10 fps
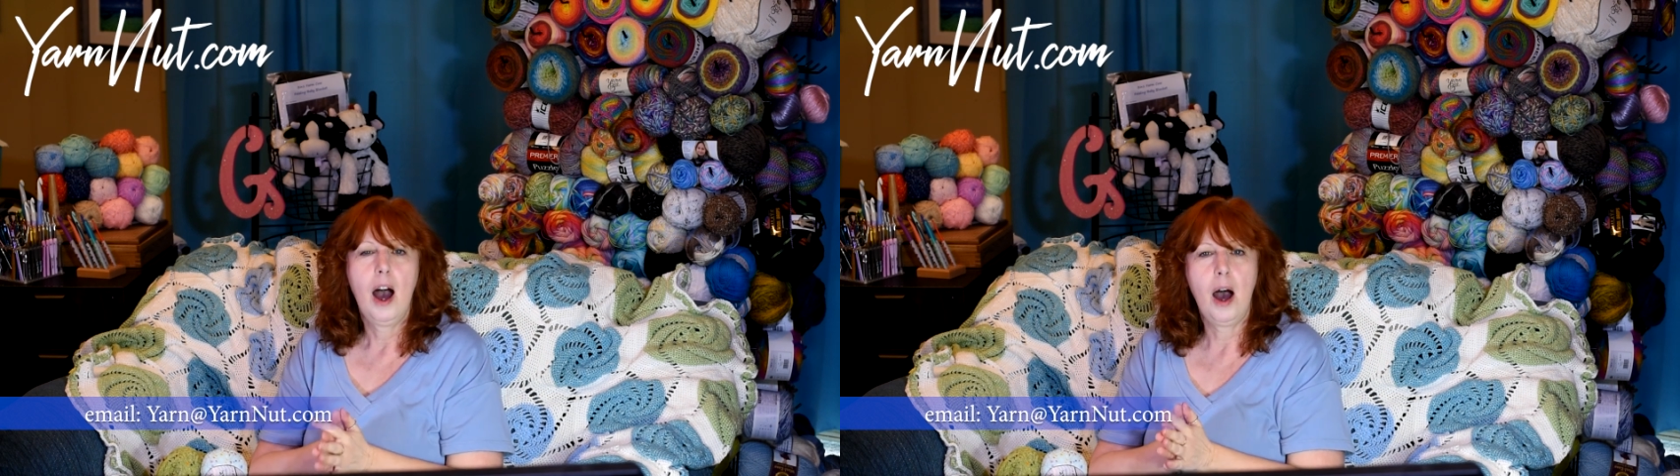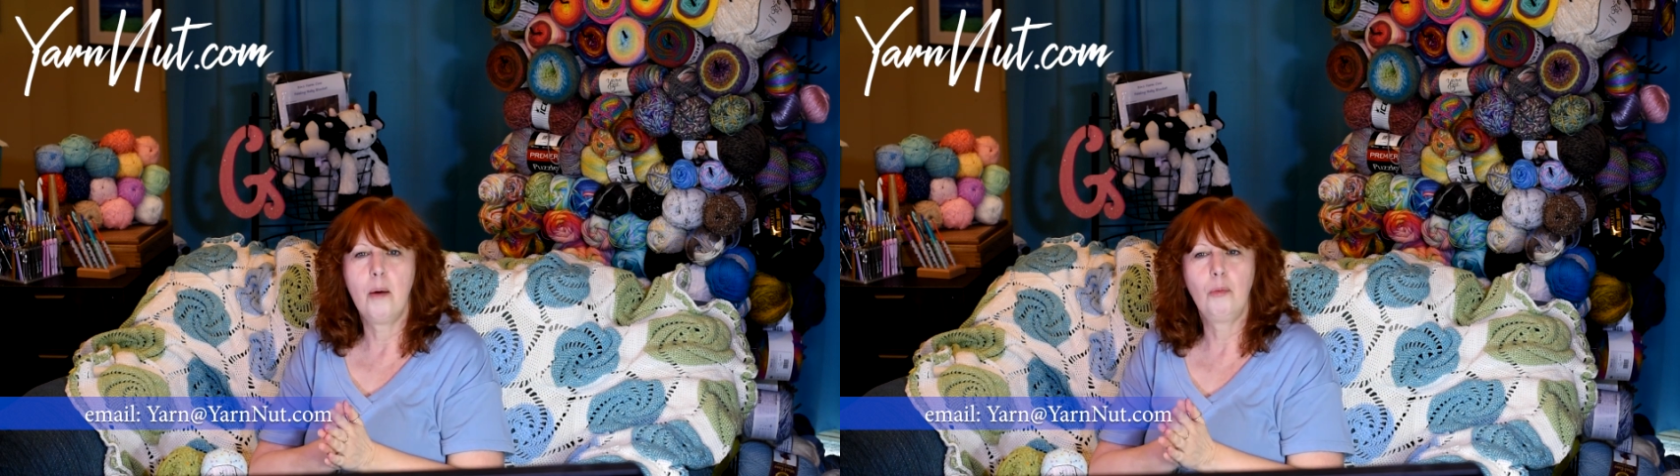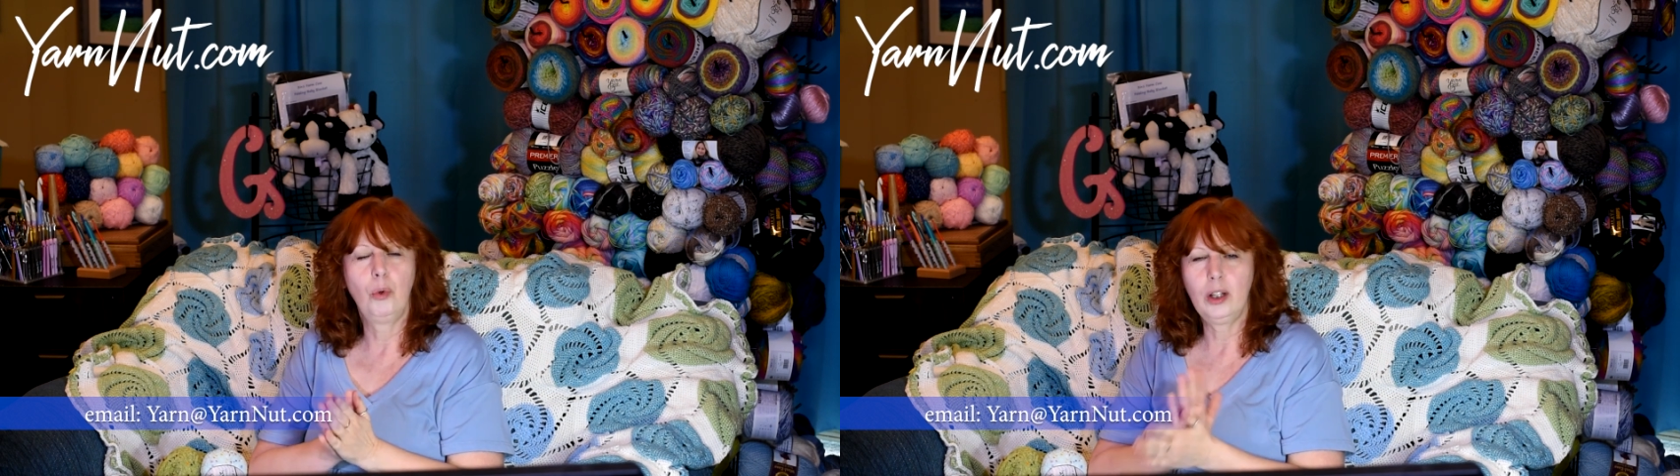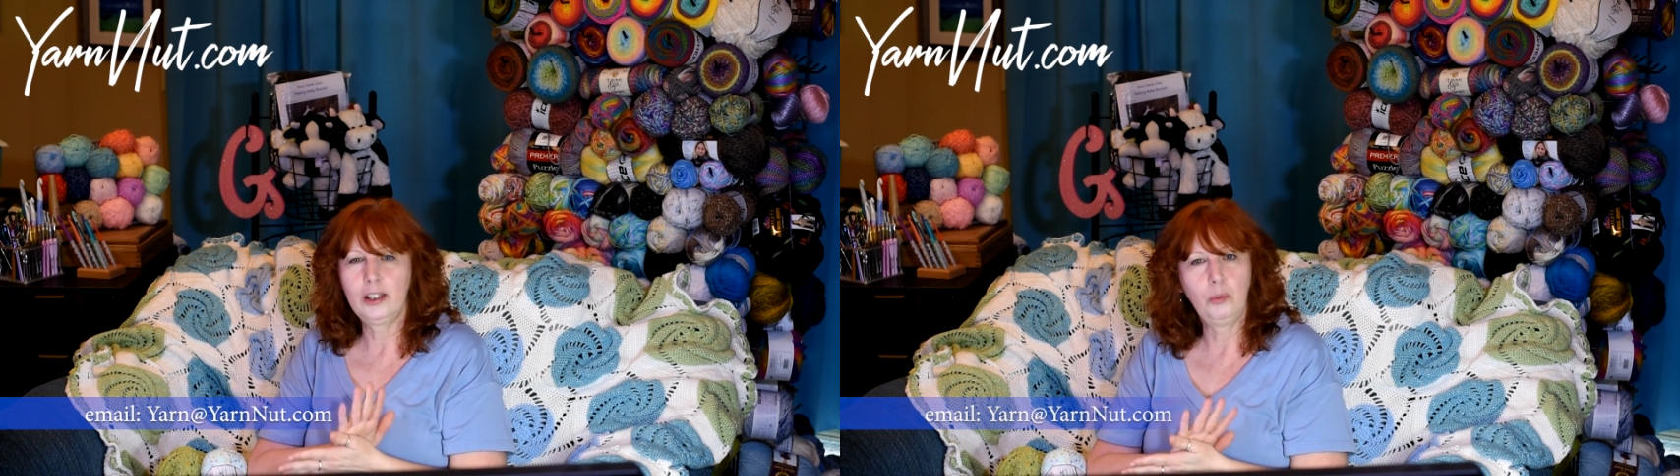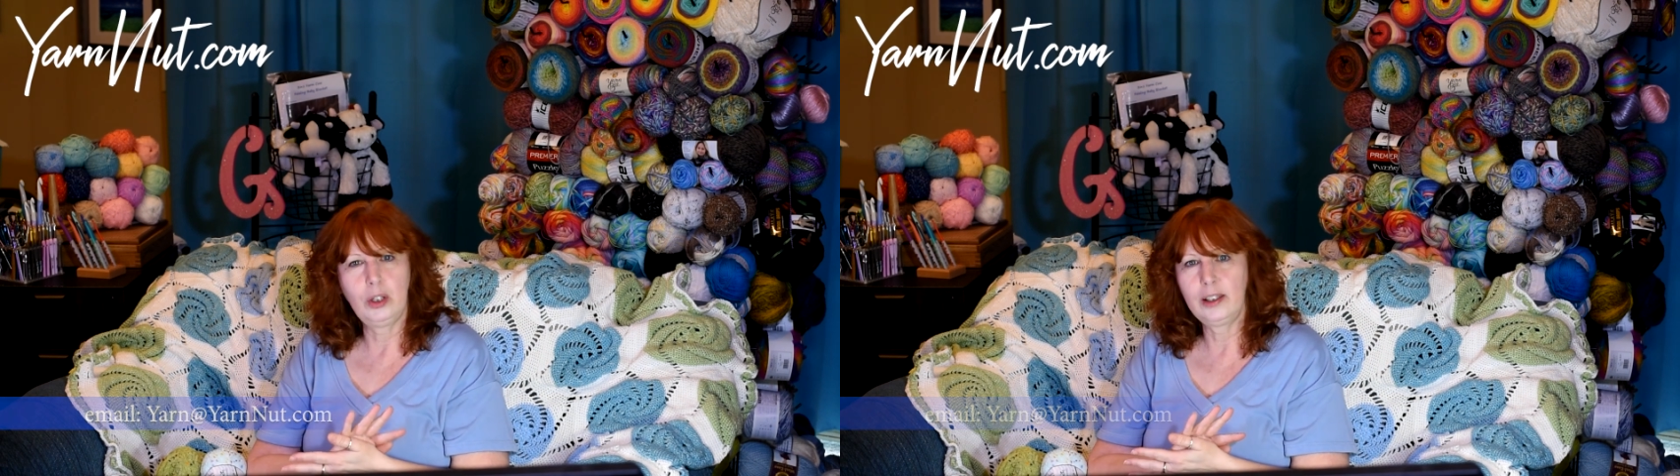I'm
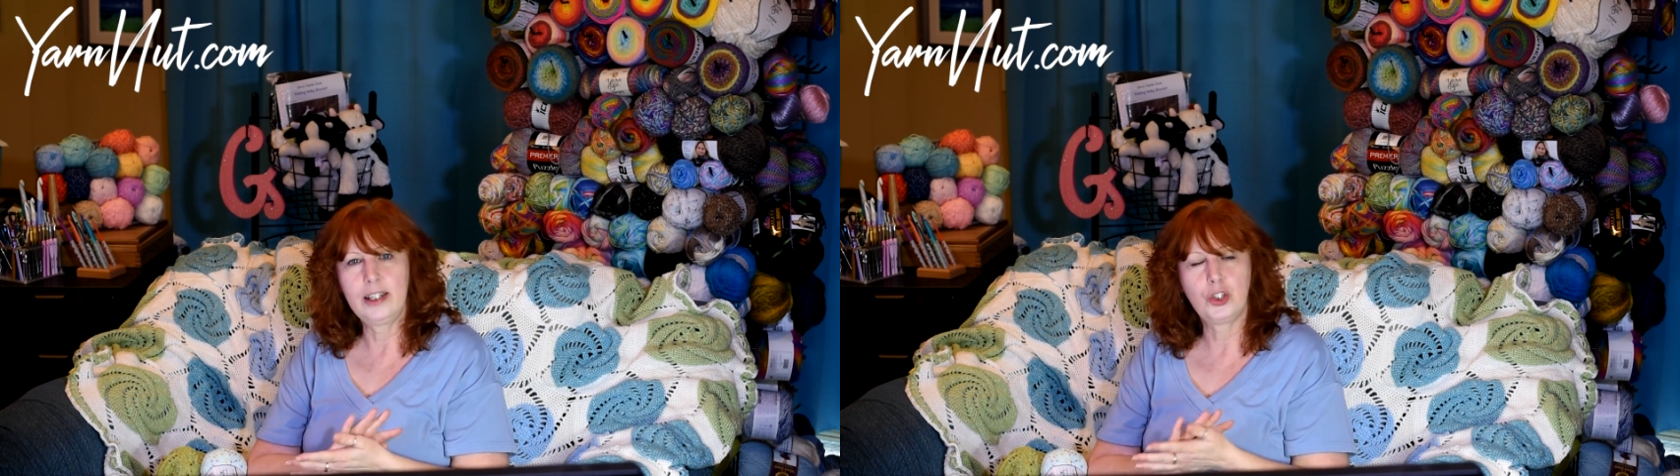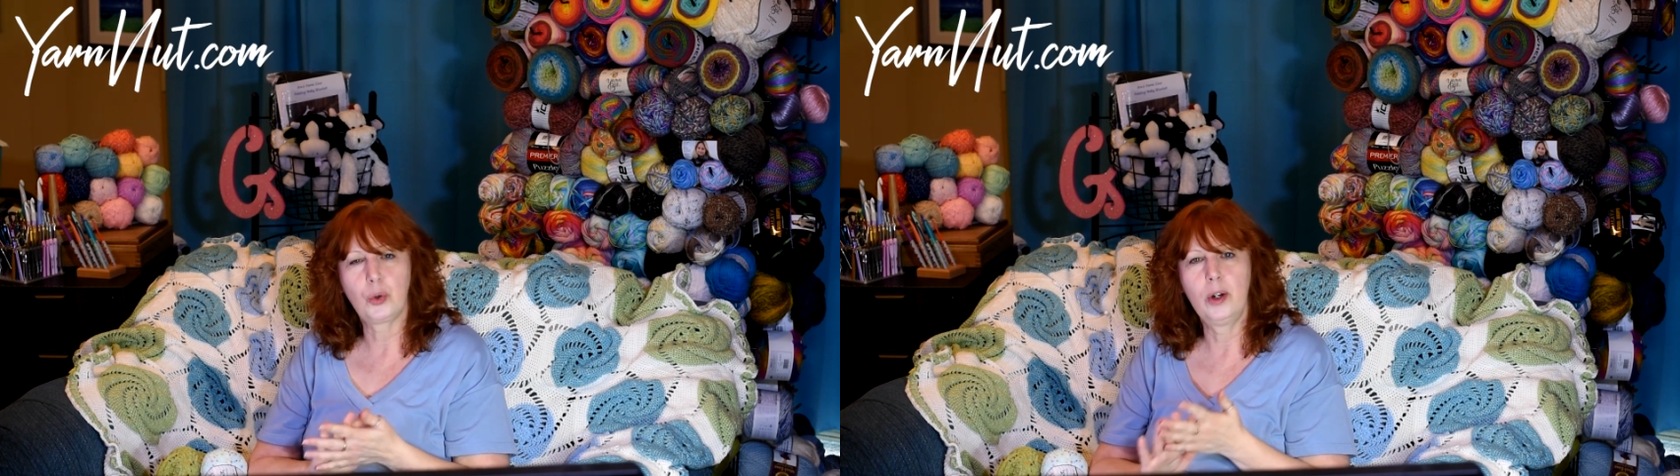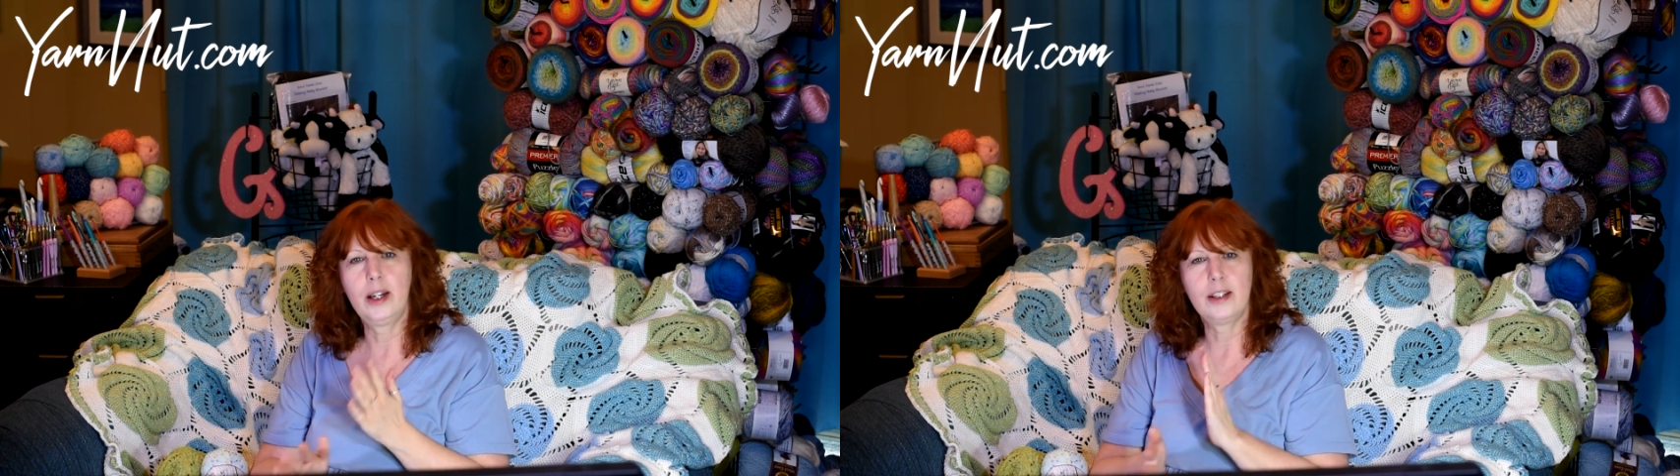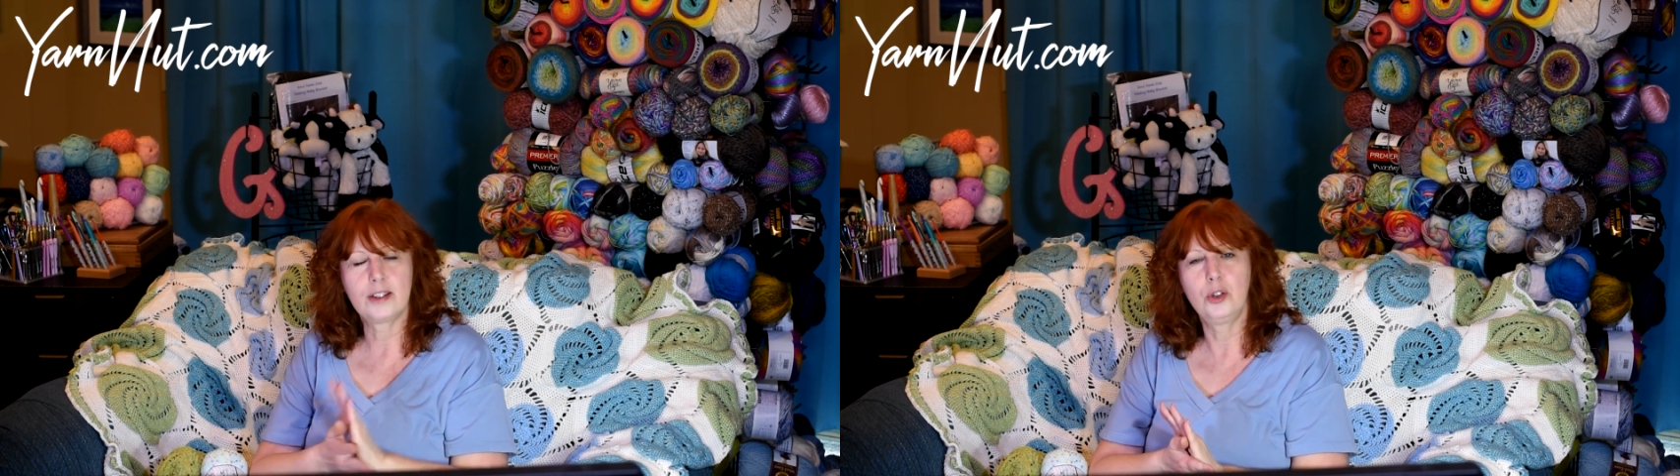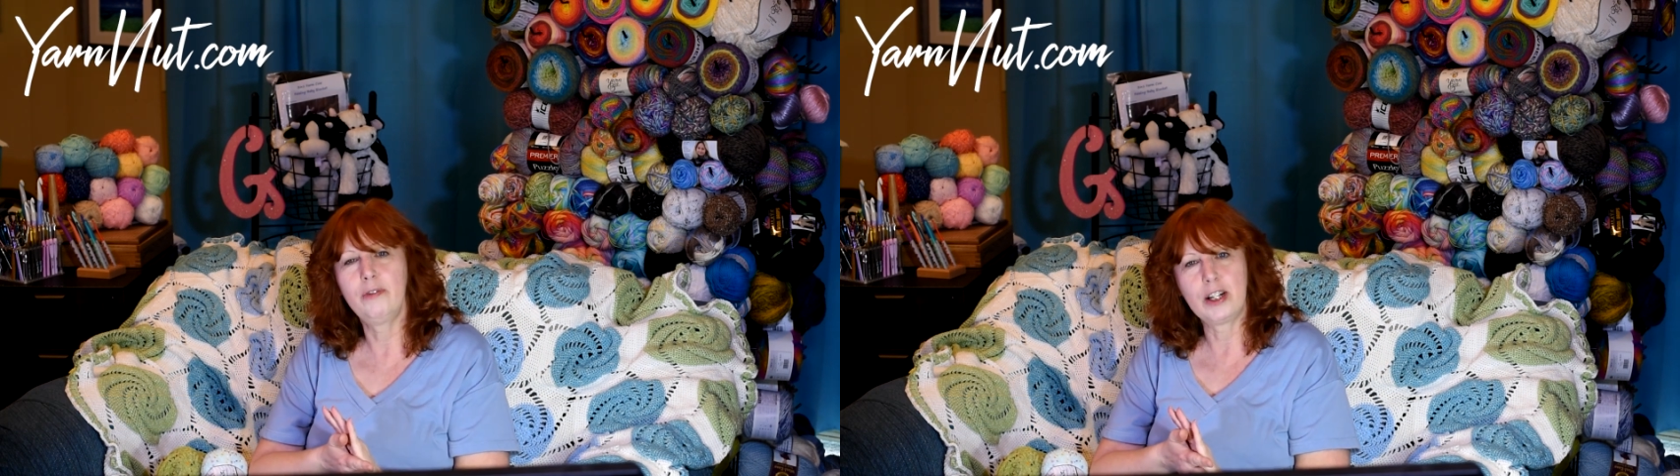really, really enjoying
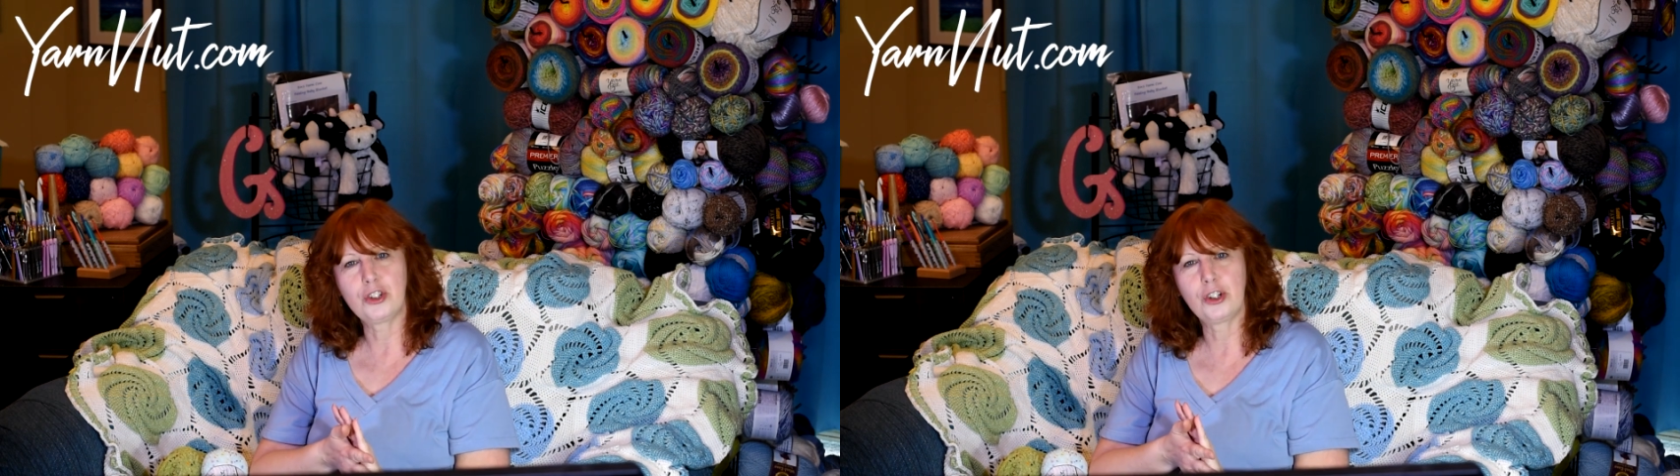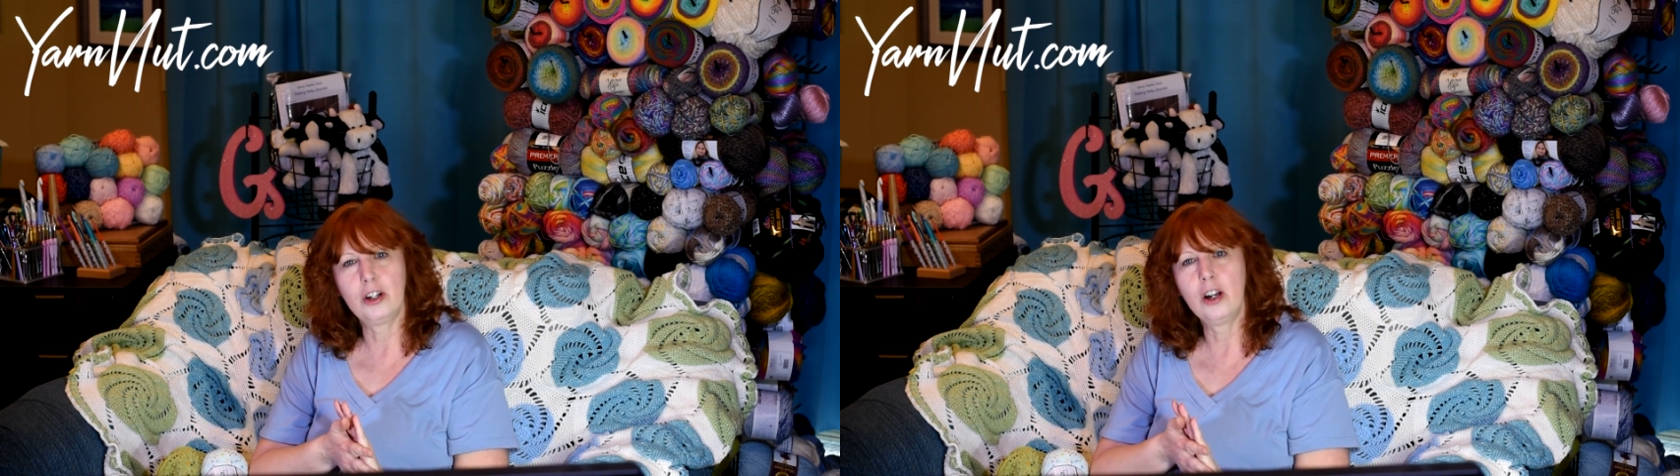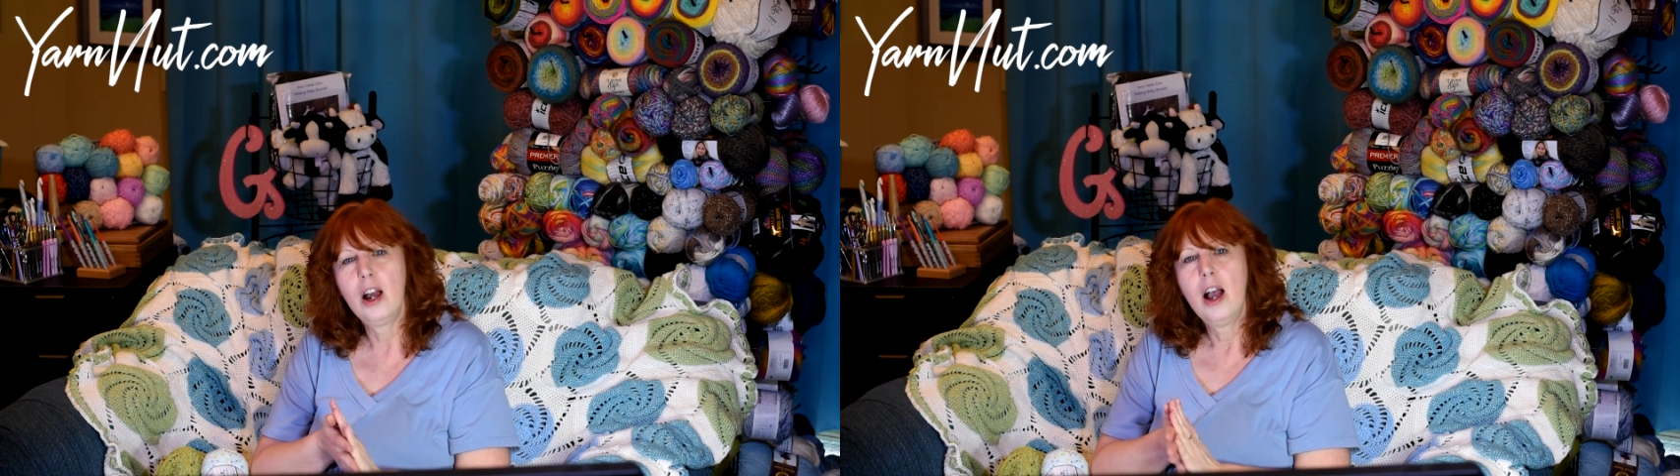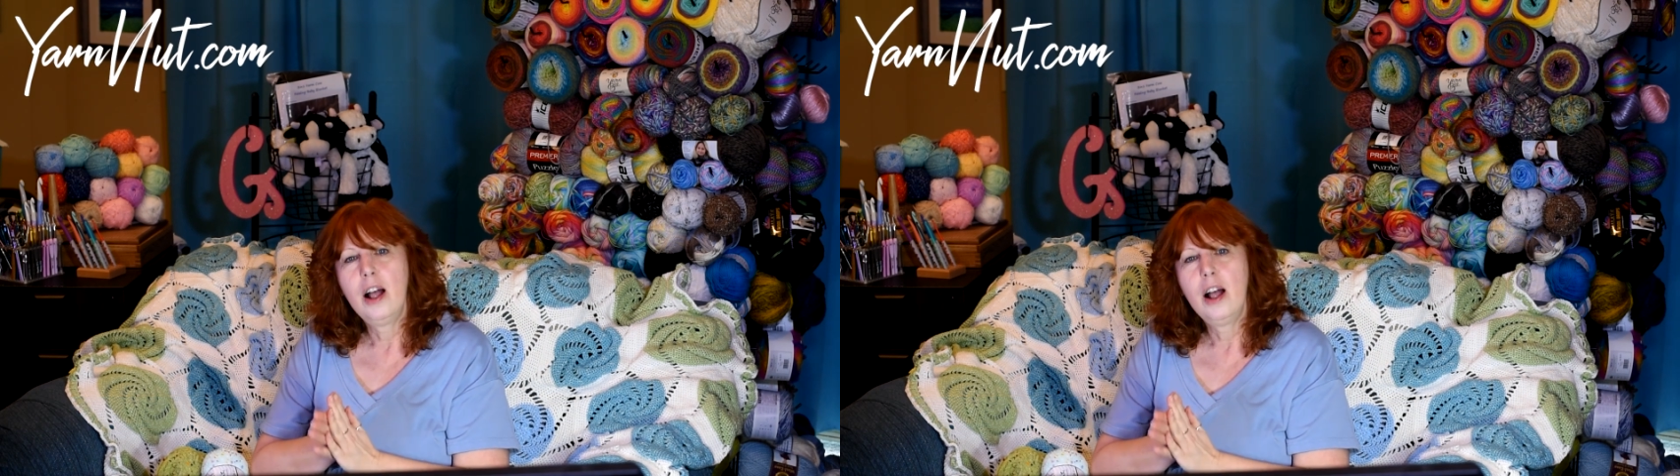this new venture